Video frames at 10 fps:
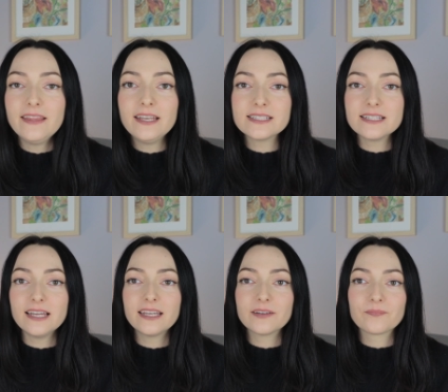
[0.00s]
and then it's
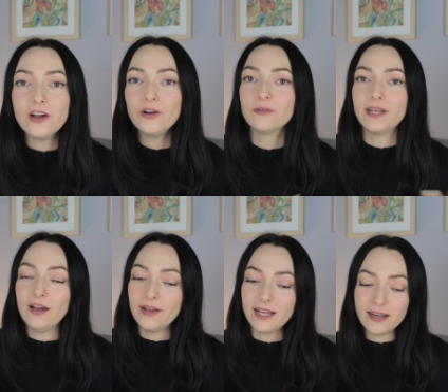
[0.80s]
like oh
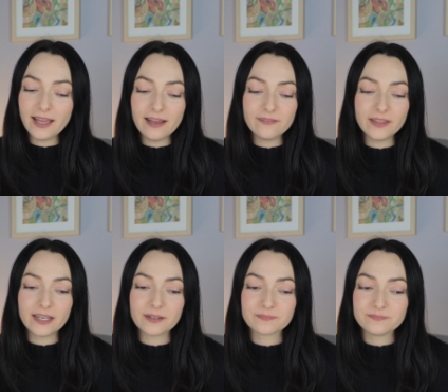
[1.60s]
now i gotta have
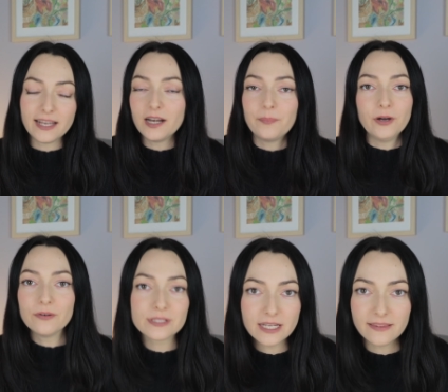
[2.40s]
like I gotta post